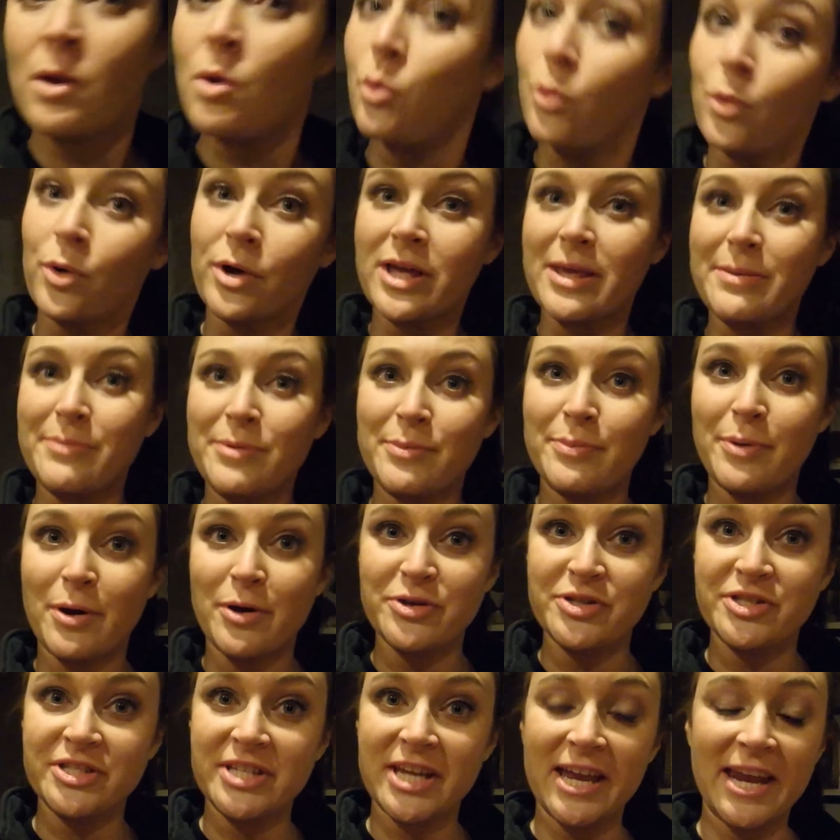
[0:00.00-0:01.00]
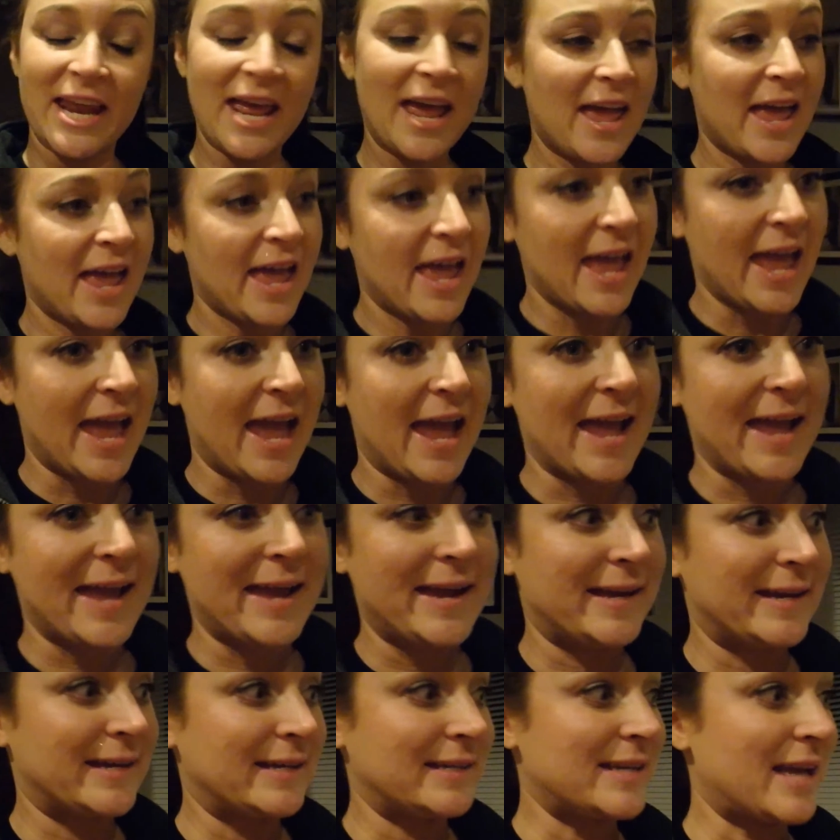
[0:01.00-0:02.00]
we'll keep you posted,
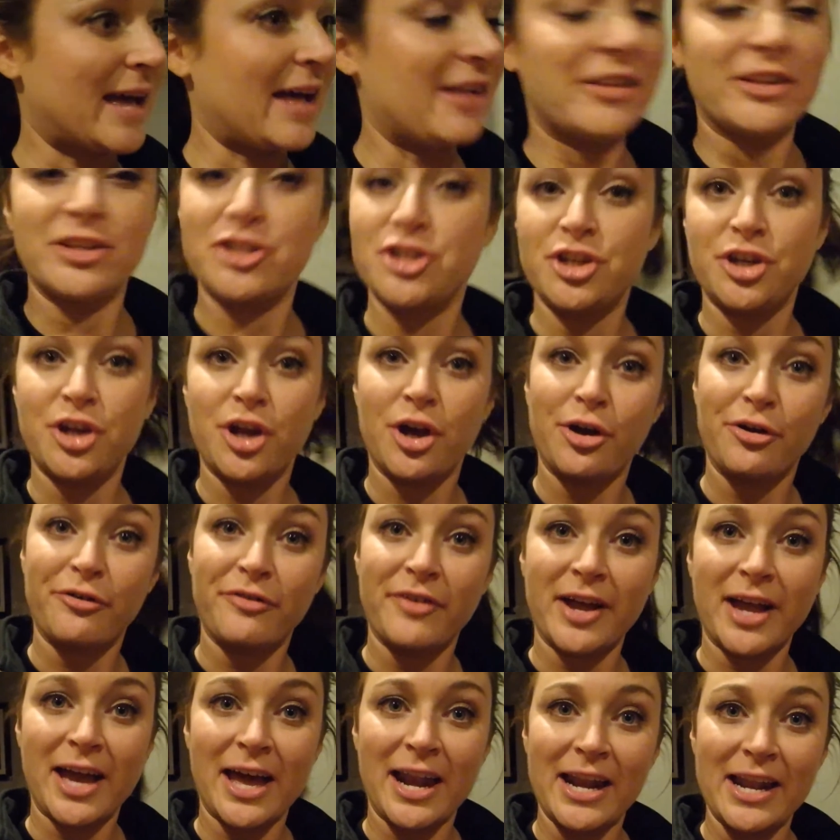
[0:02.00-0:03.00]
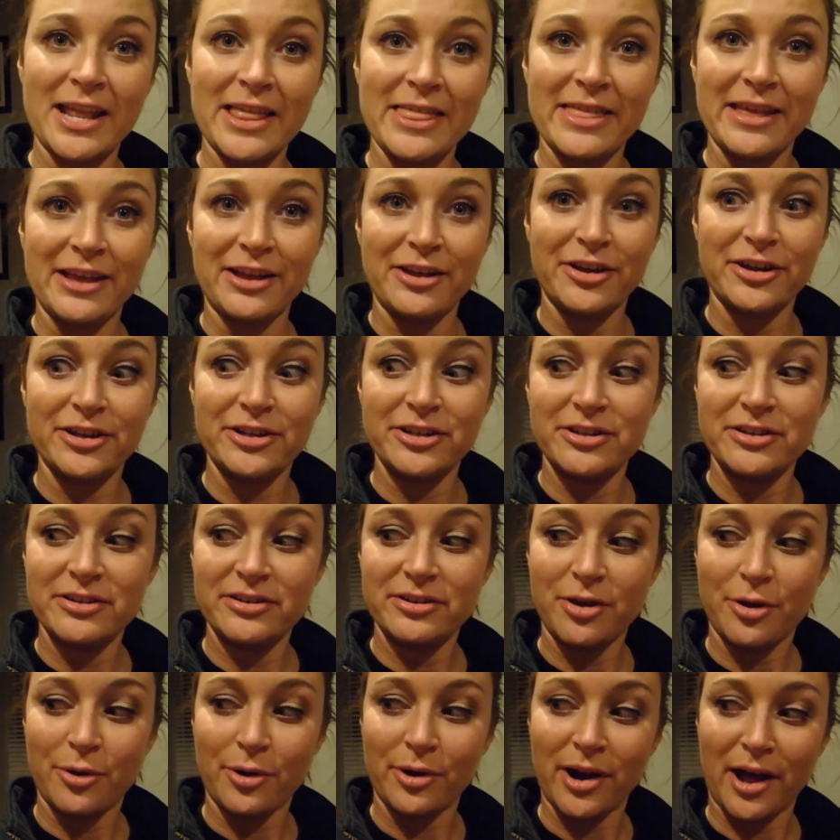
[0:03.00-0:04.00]
and I'll let you know if I got anything good
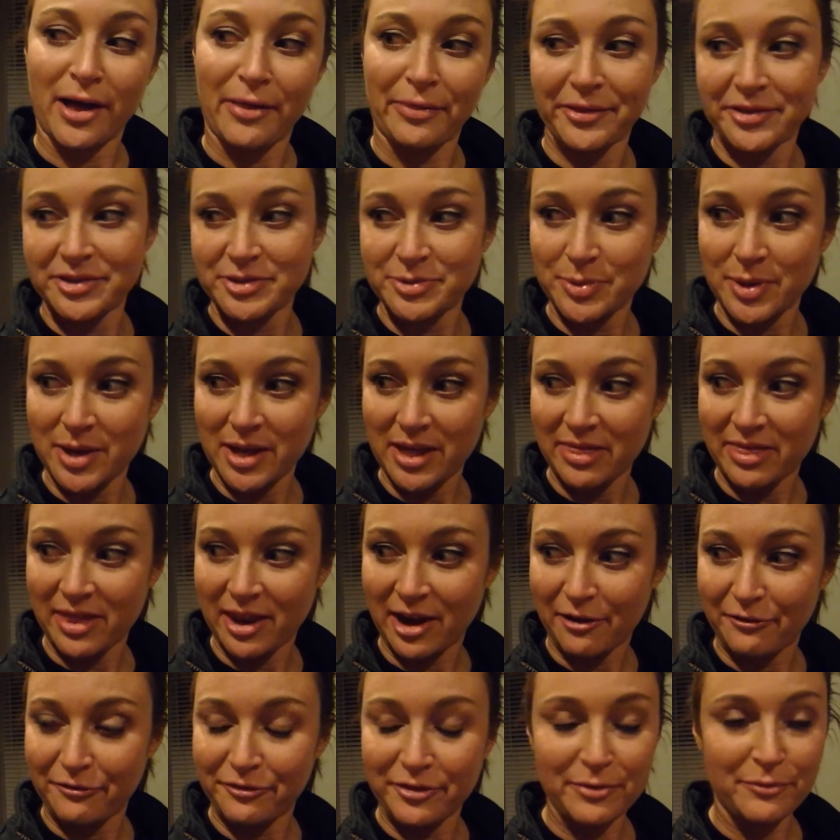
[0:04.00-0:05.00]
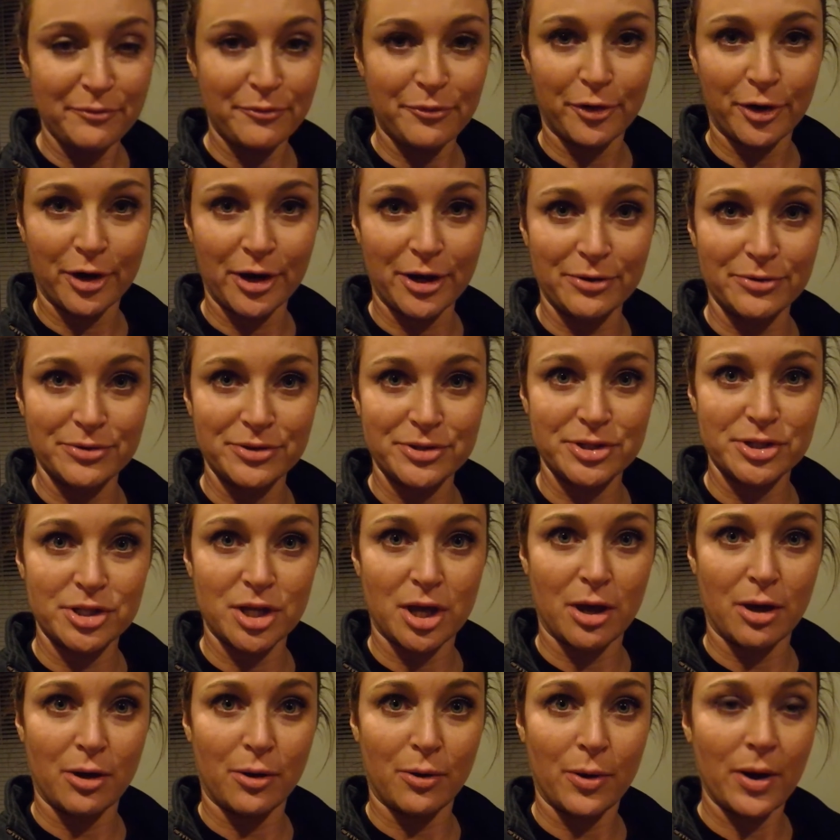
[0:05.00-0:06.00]
going on this week that I'll film for you.
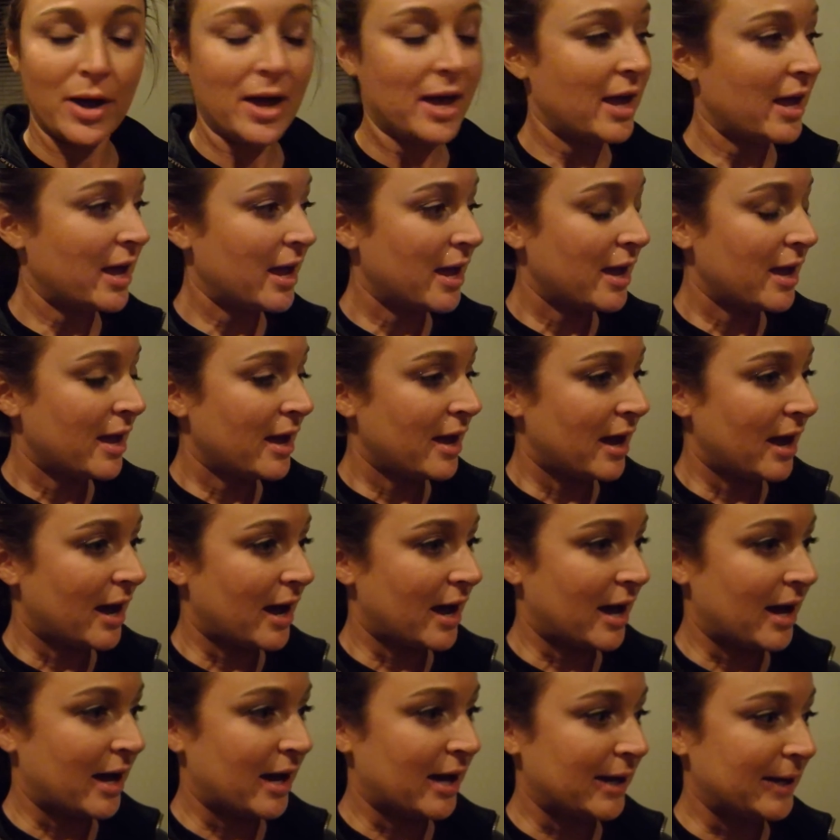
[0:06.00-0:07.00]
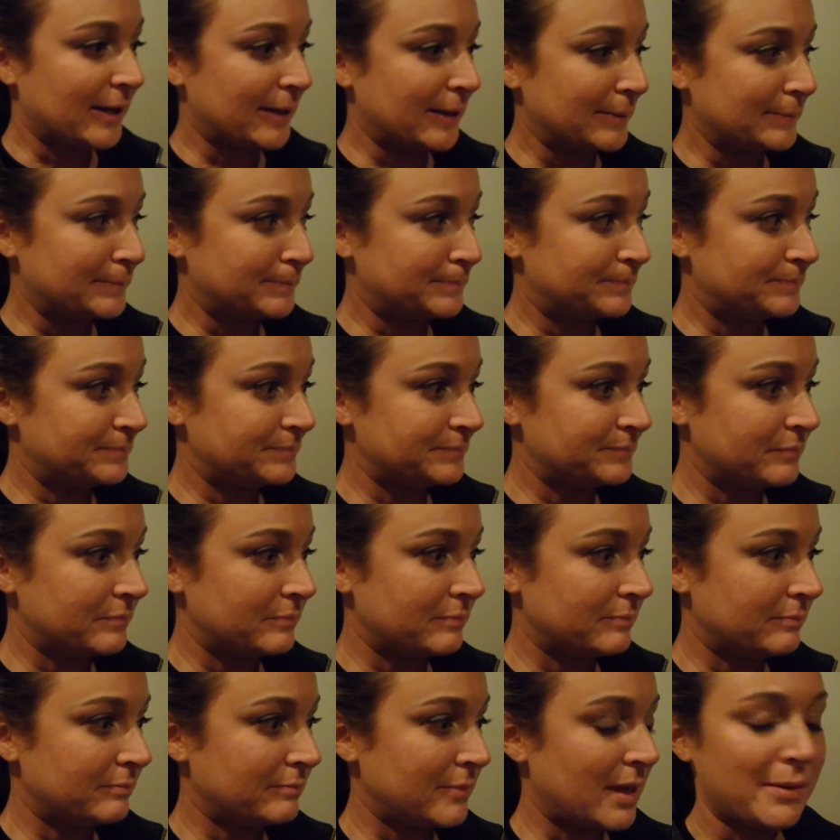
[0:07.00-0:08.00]
So
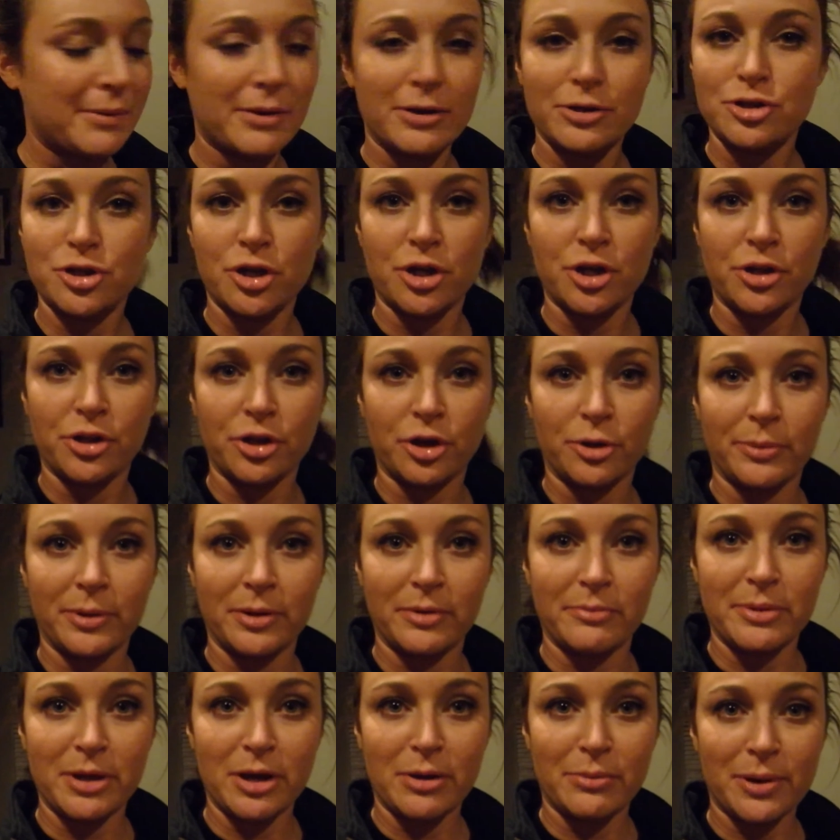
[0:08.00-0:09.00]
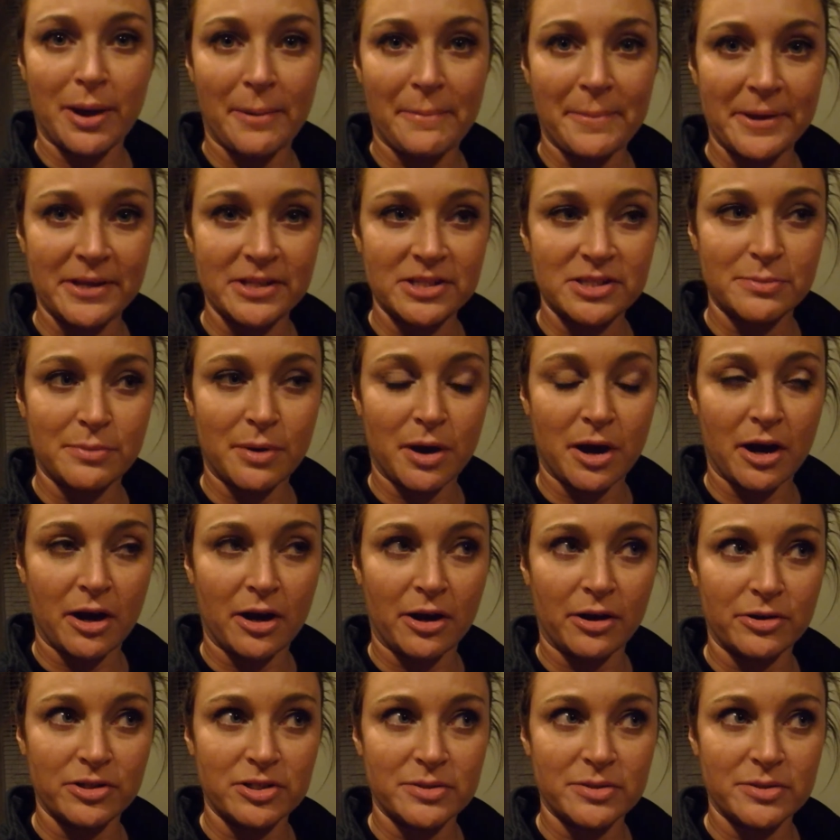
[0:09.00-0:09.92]
maybe I'll show you a little bit of meal prepping tomorrow